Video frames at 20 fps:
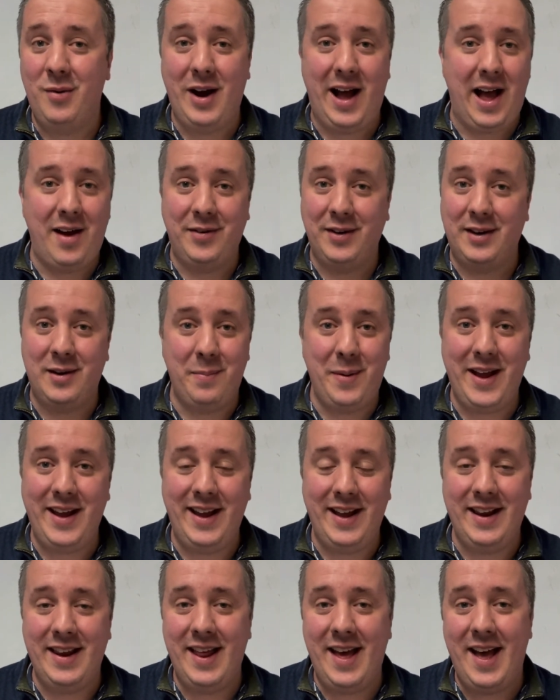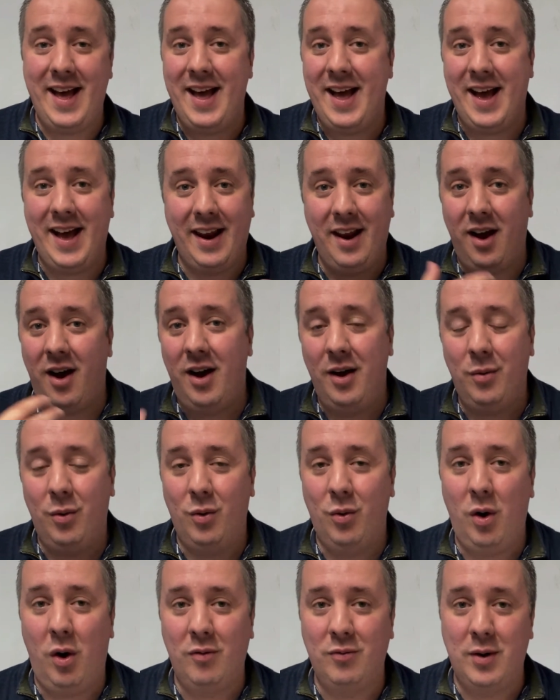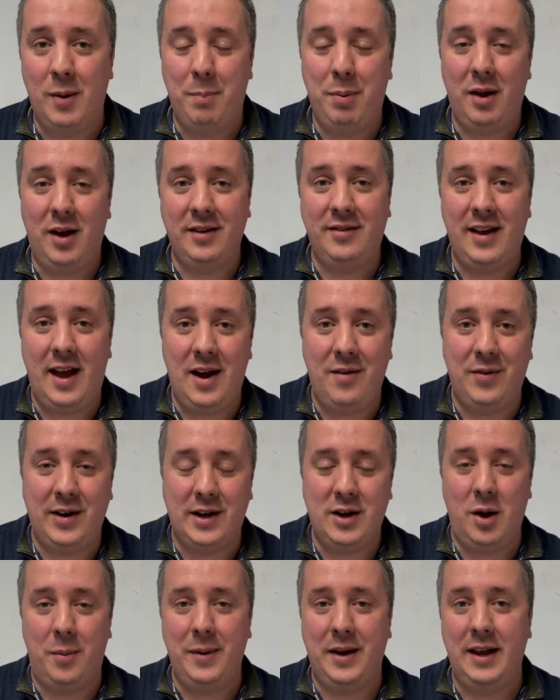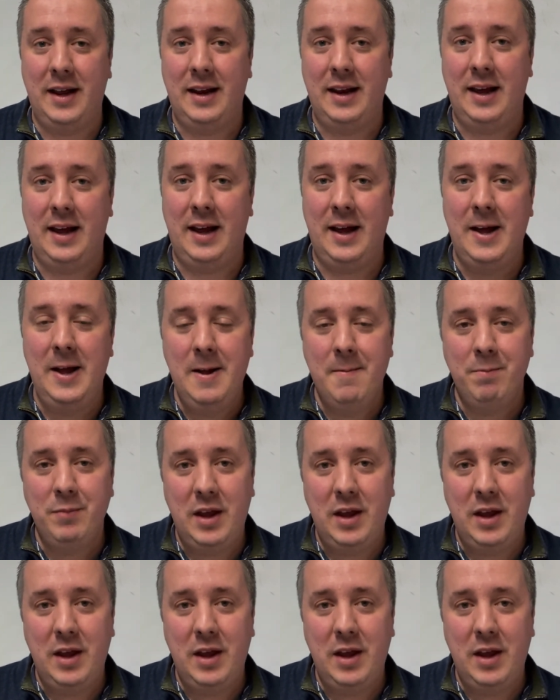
We'll have a debate in there and I will reply to every comment in here.